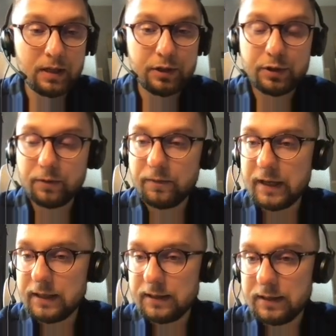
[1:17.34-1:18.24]
So
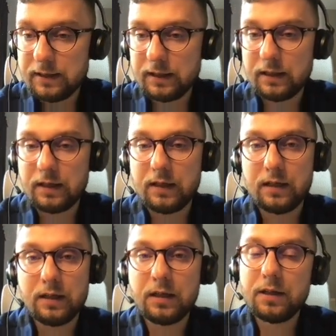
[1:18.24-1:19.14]
that's
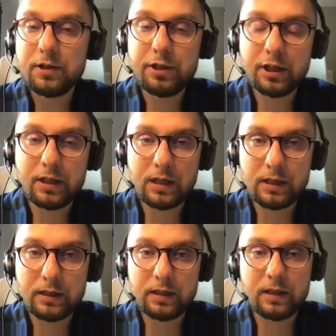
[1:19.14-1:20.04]

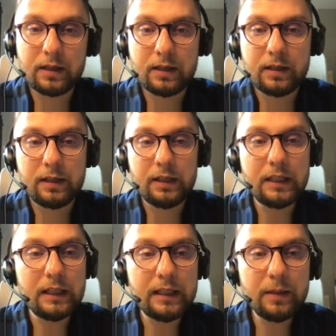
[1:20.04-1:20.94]
Jakarta
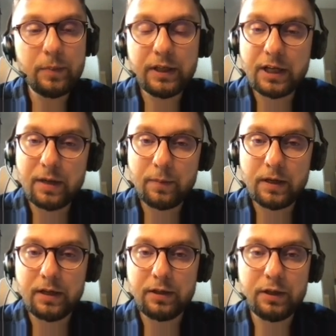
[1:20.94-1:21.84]
EE became
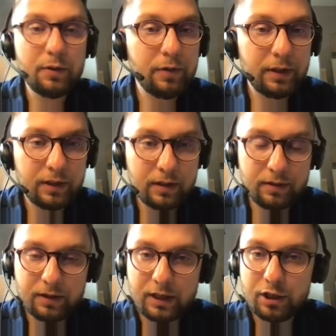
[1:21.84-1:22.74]
a new
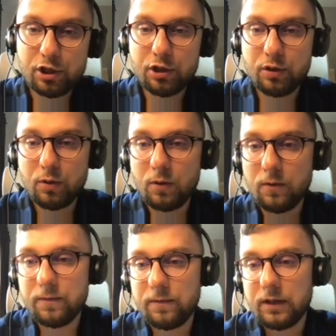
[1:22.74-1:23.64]
reincarnation
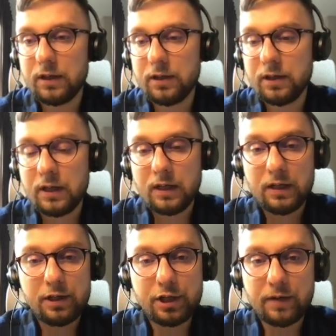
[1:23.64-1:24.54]
of
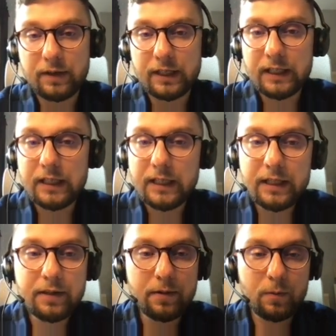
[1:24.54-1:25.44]
Java
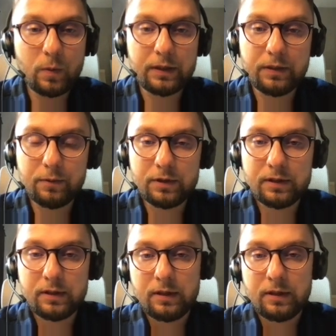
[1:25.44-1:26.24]
EE when it was,